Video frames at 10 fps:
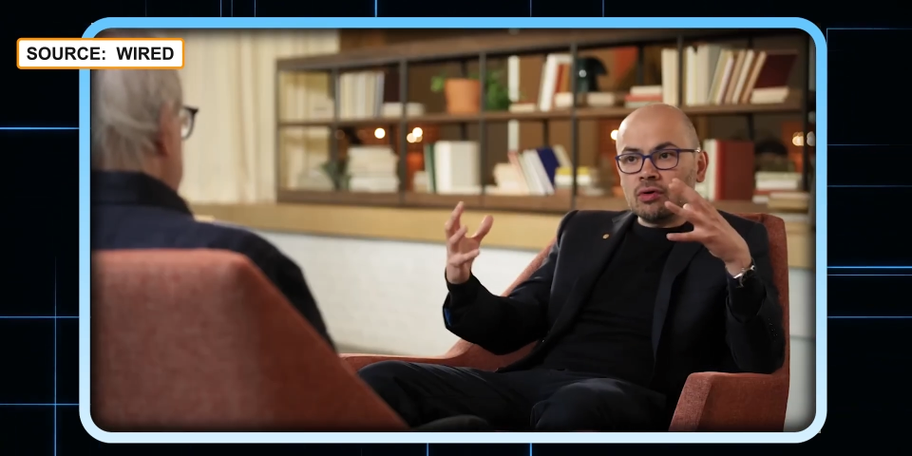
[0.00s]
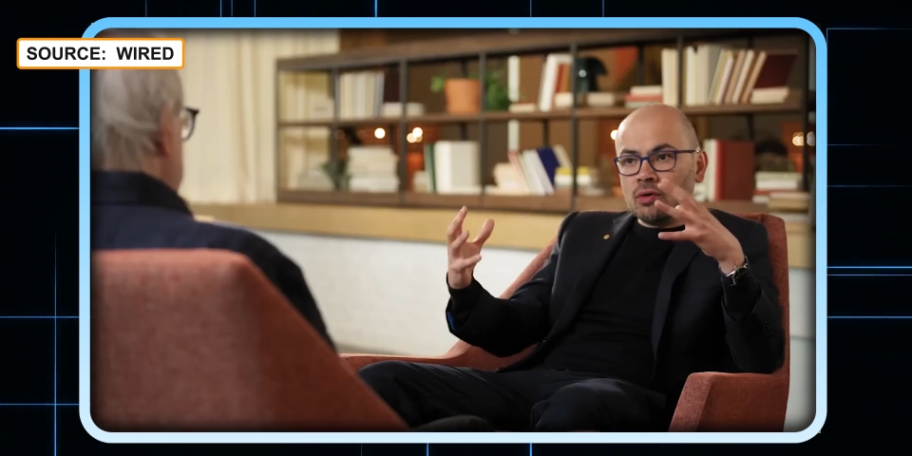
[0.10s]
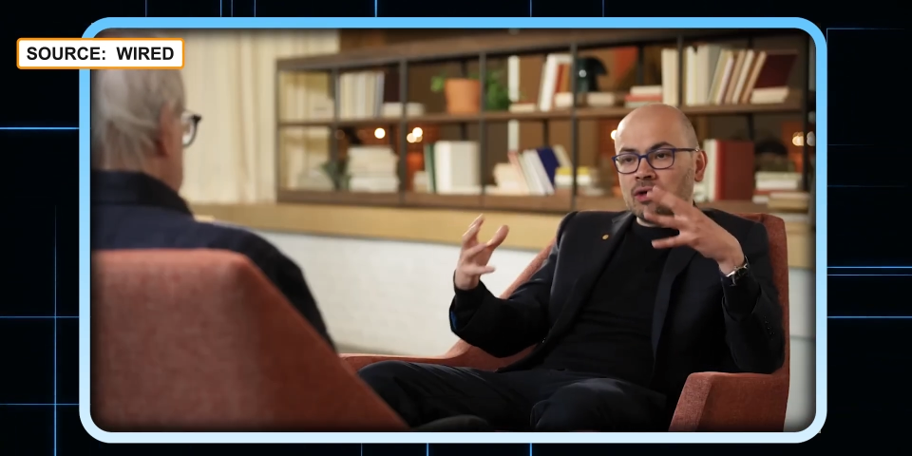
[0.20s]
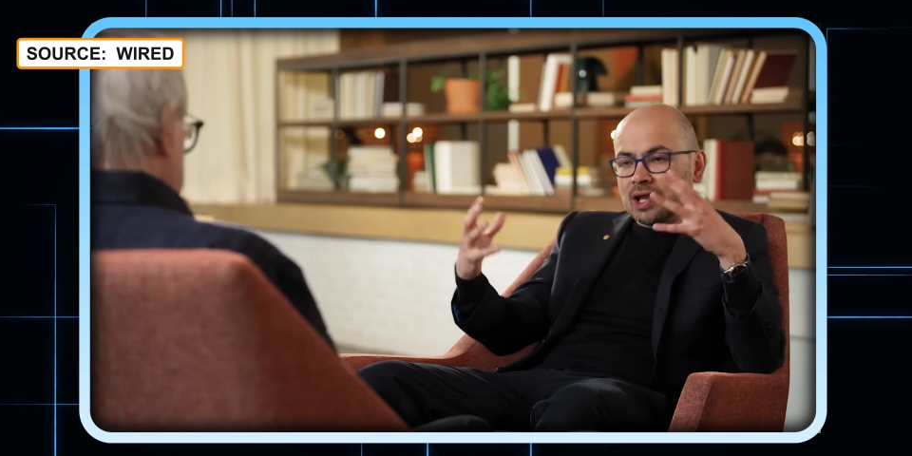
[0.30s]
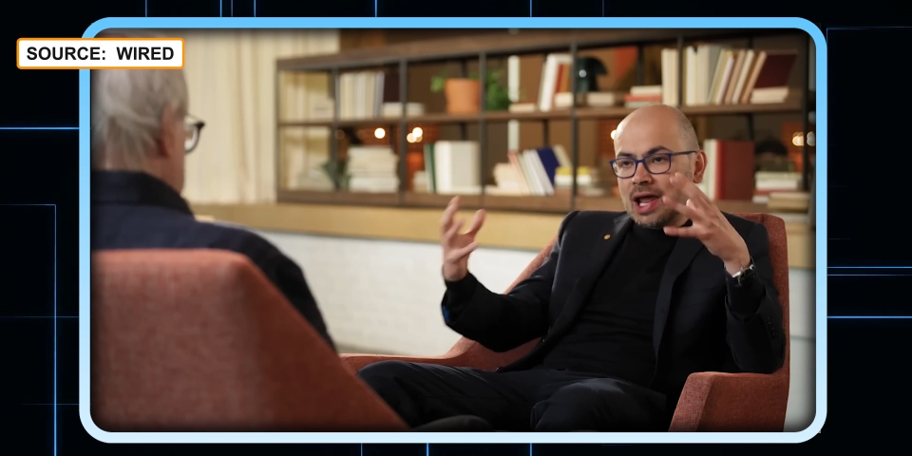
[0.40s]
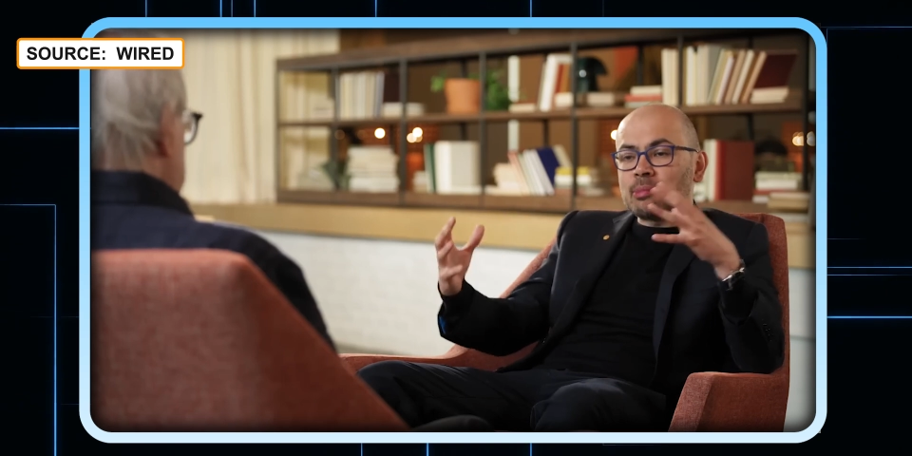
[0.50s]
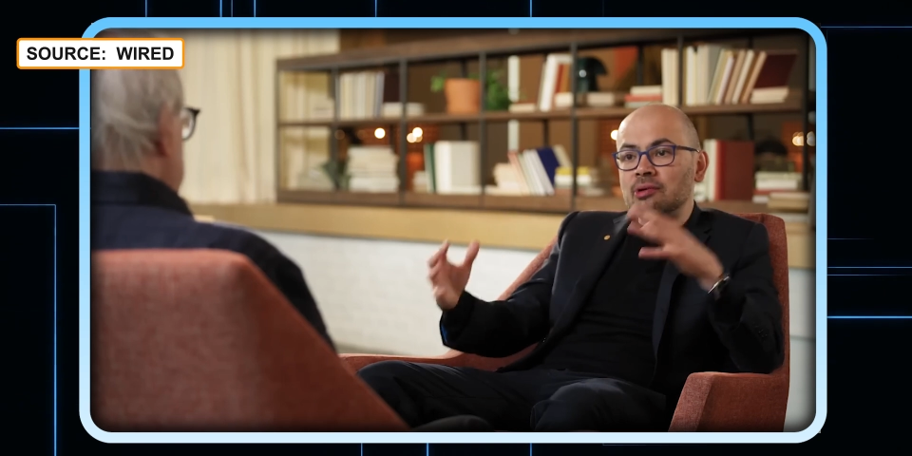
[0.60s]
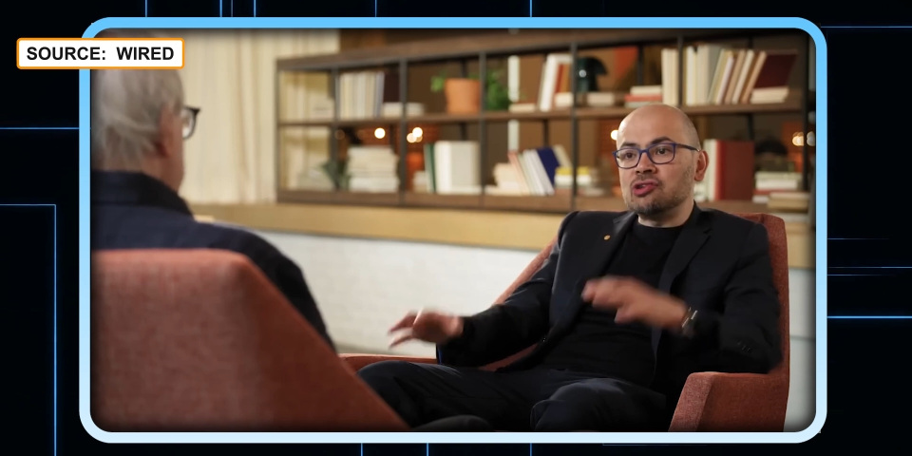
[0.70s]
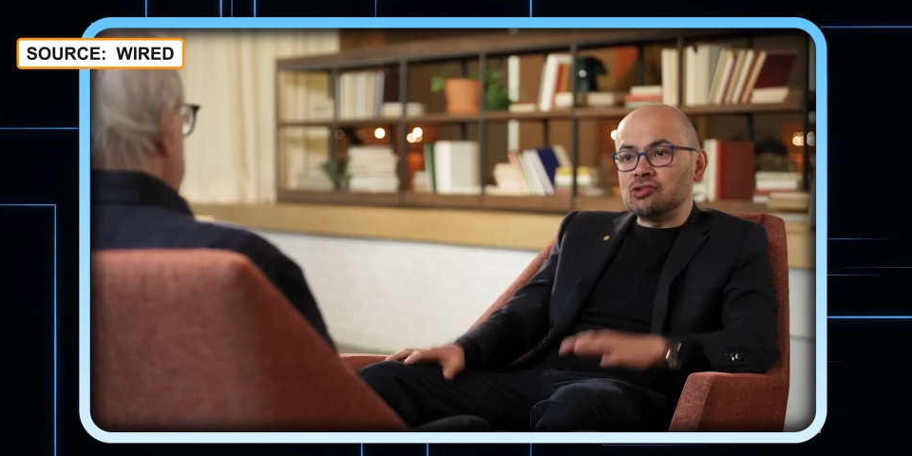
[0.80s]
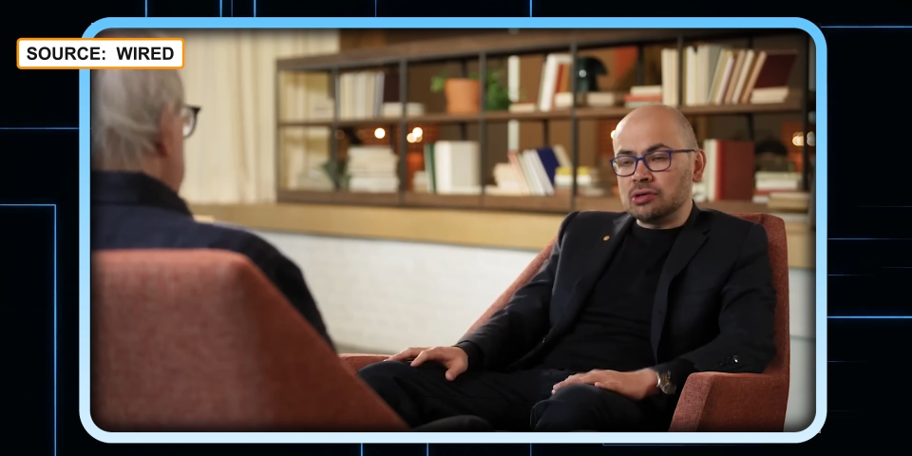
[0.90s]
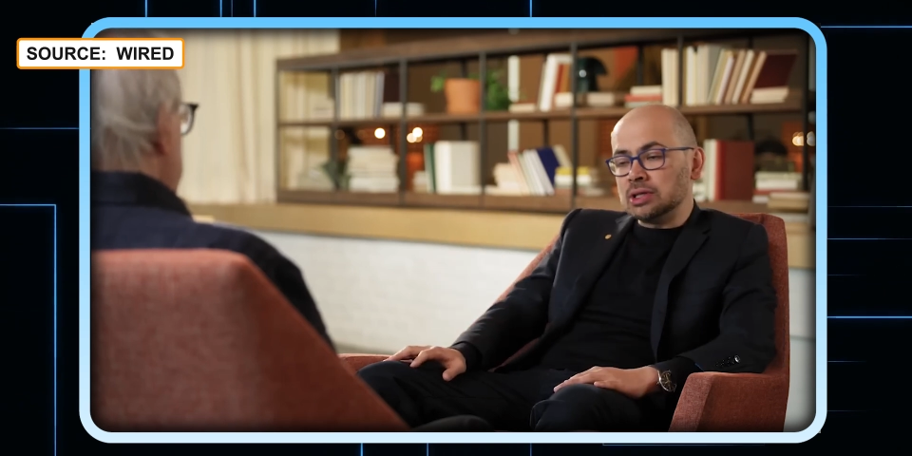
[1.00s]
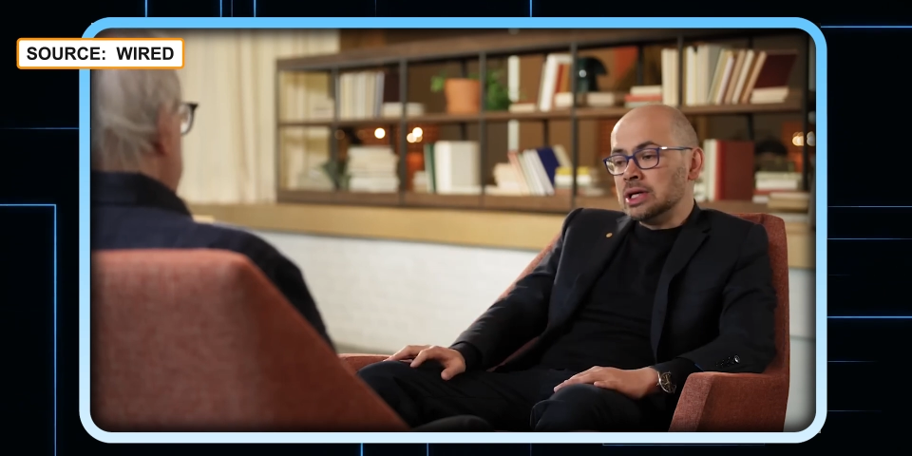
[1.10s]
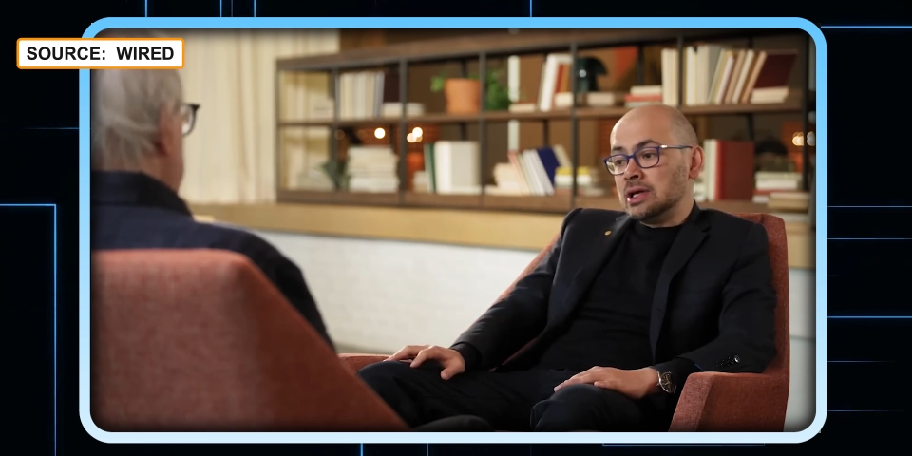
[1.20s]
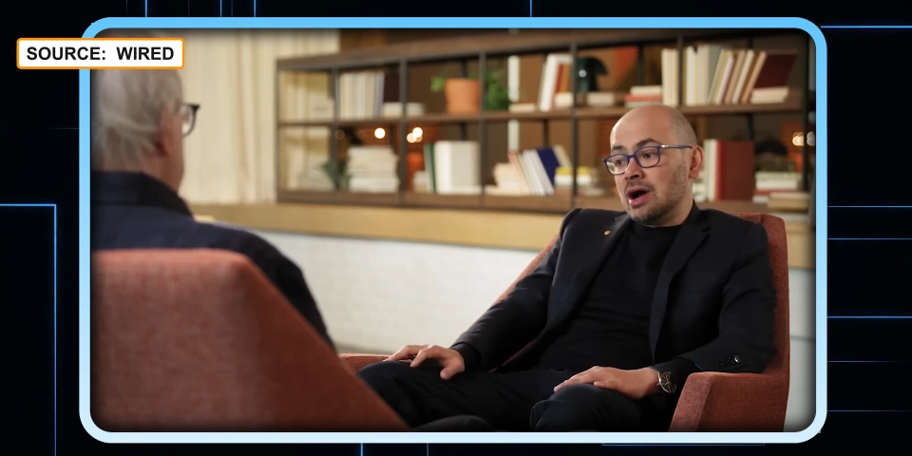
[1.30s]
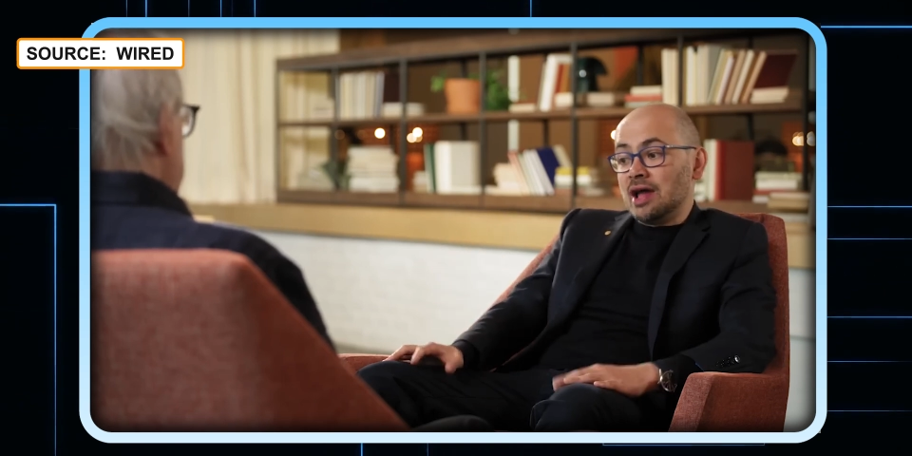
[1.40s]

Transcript: co or collaboration, mm.